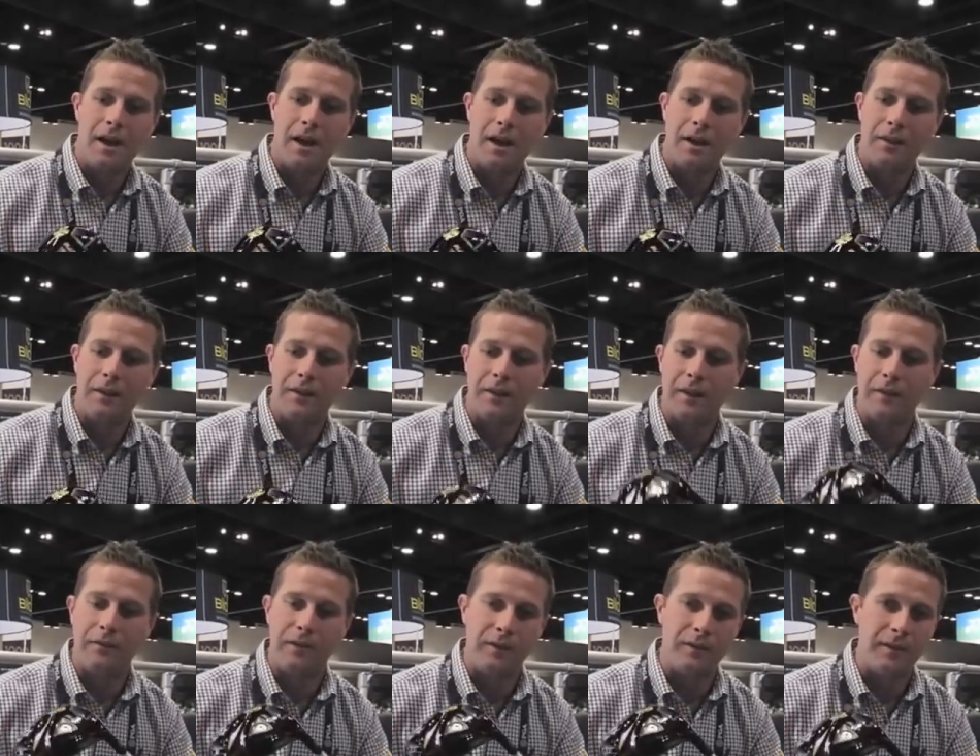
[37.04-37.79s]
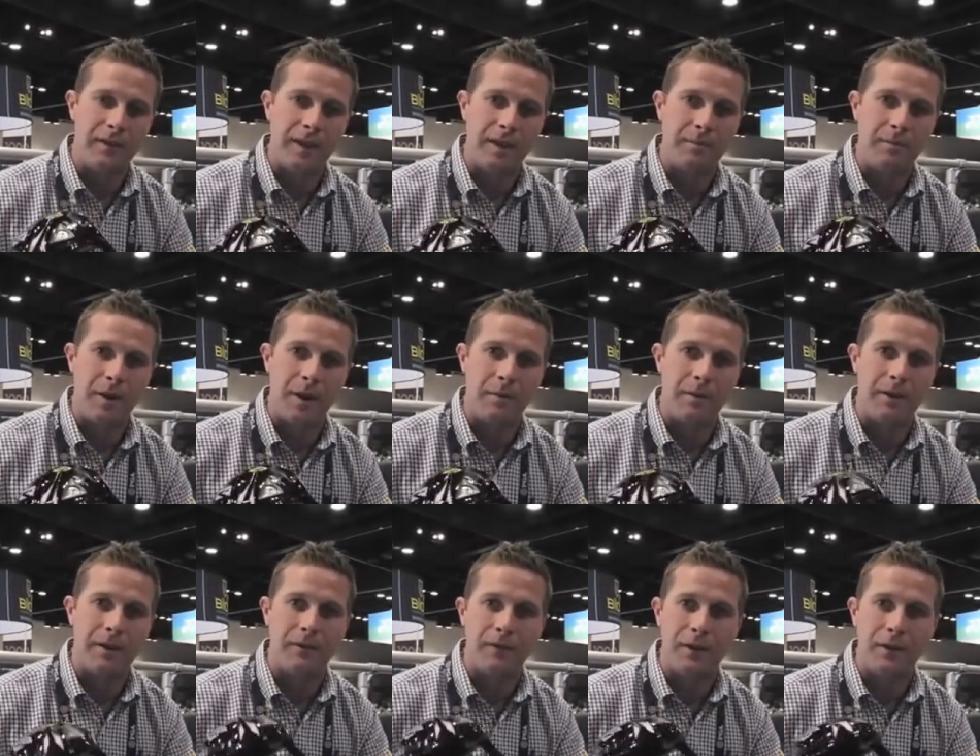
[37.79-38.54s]
The 715,
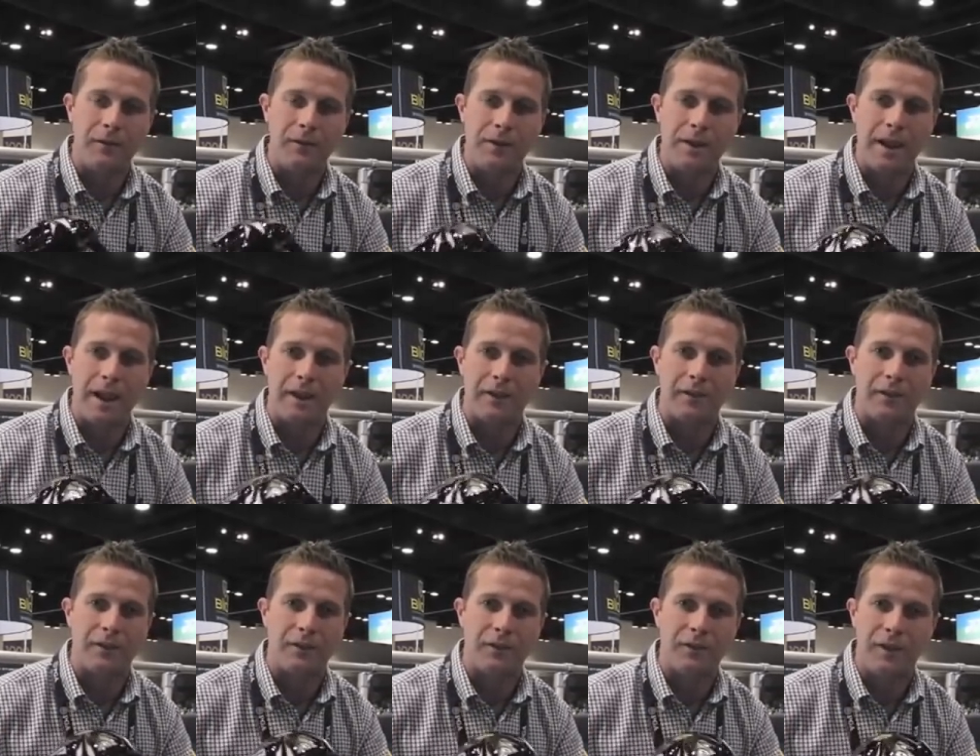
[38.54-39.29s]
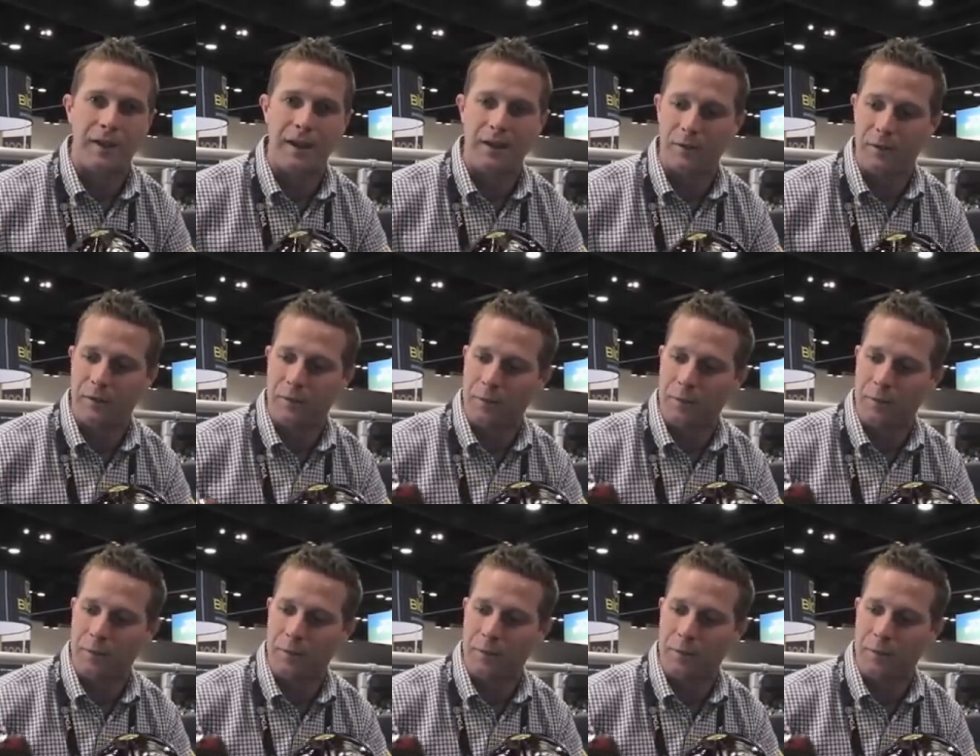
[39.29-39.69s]
probably a few of you guys have seen.